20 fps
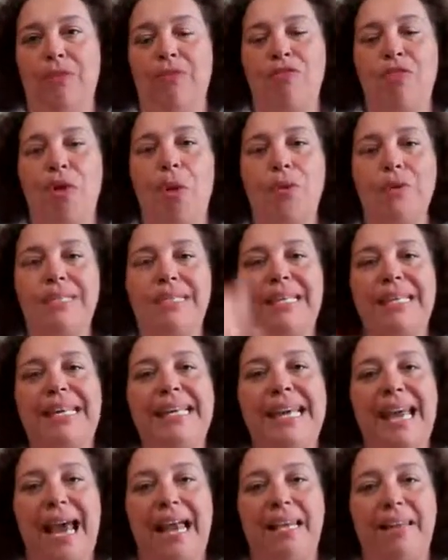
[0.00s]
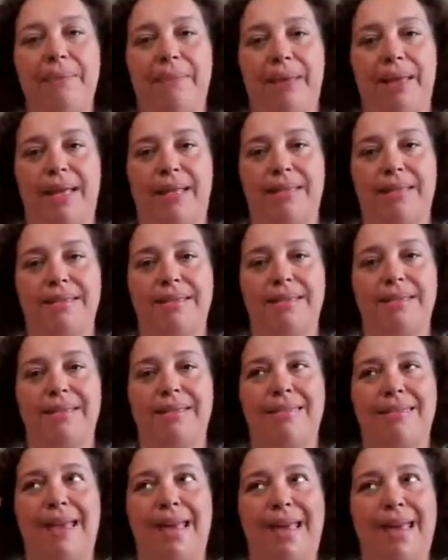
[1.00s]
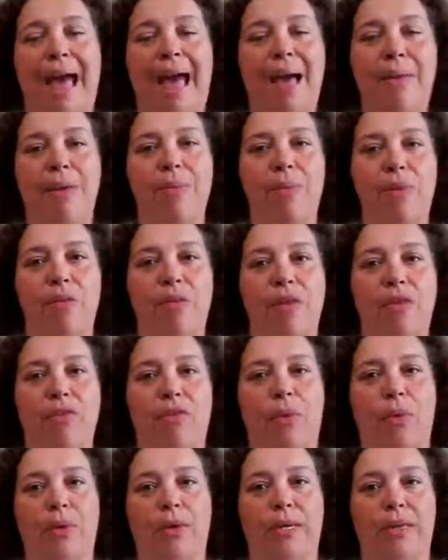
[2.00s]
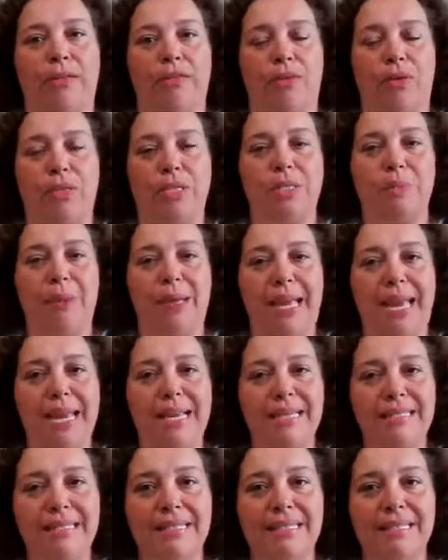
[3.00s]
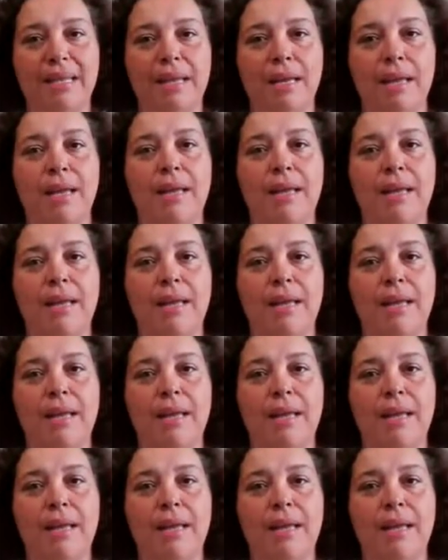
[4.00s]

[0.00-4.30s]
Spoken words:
those key elements that got me moving forward in the first place,